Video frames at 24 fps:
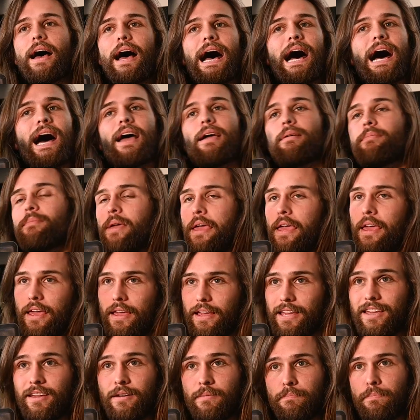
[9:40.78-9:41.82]
I
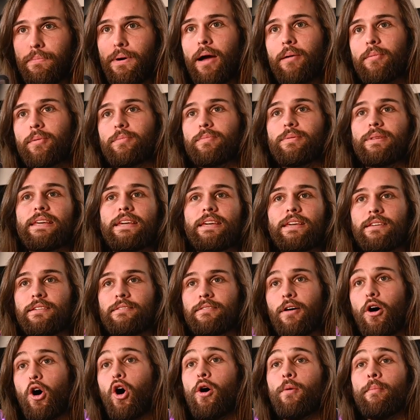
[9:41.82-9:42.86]
can probably
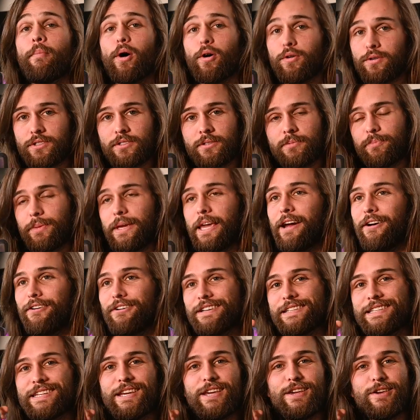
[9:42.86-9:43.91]
almost
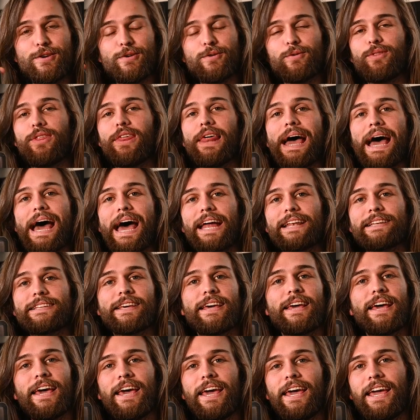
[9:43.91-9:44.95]
guarantee you that
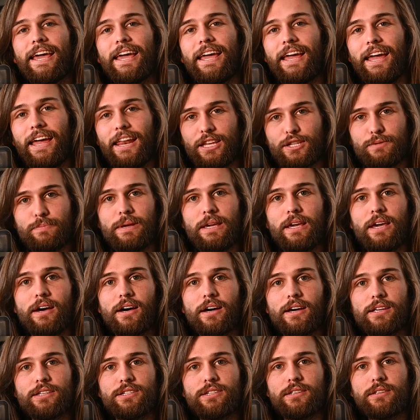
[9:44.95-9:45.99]
it is
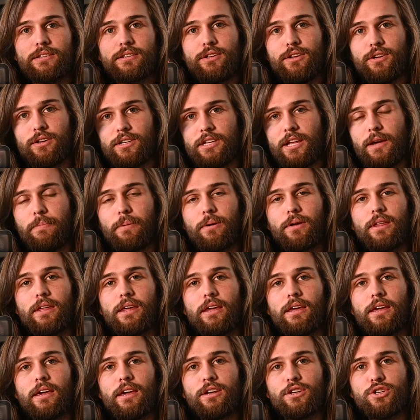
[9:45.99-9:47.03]
because you
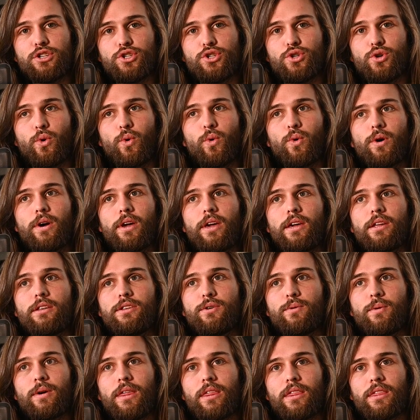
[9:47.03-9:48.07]
typically enjoy
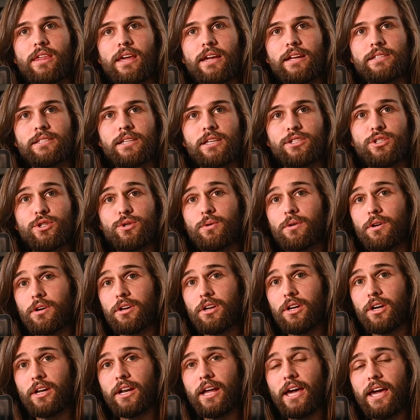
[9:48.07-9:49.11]
doing things that you are
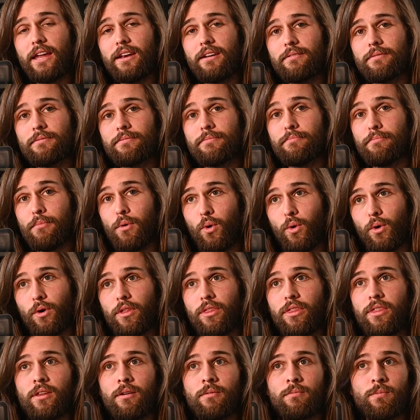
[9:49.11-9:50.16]
good at more
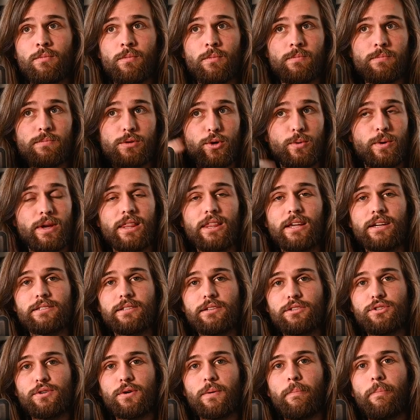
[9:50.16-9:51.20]
than doing things
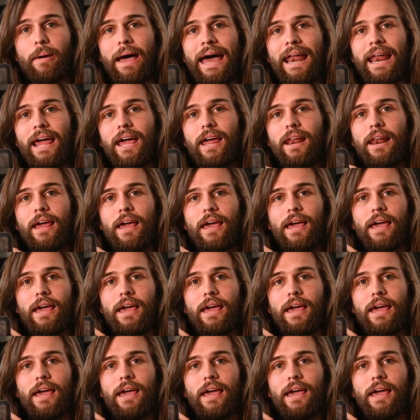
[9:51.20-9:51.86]
that you are bad at.